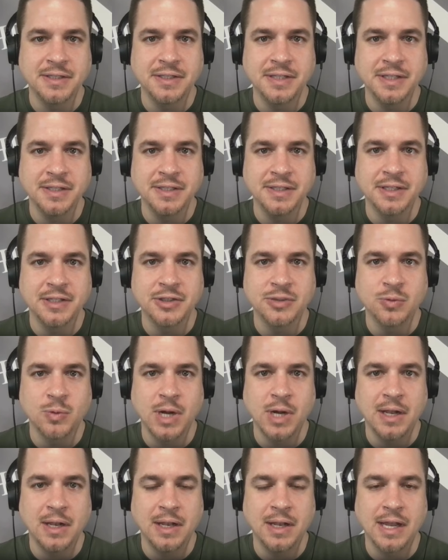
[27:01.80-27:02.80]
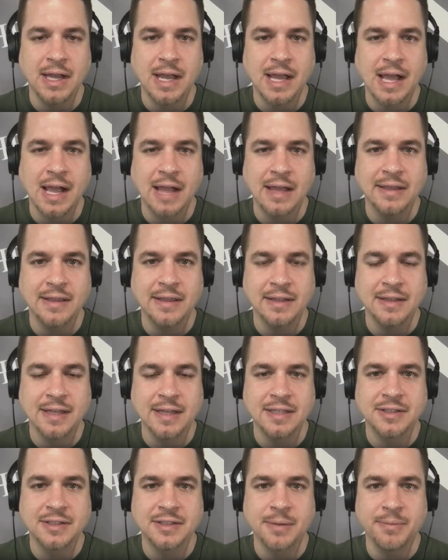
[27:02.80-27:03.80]
season as well. I think
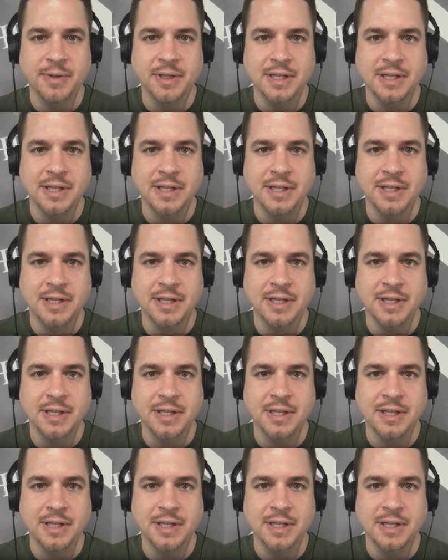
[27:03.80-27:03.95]
that's something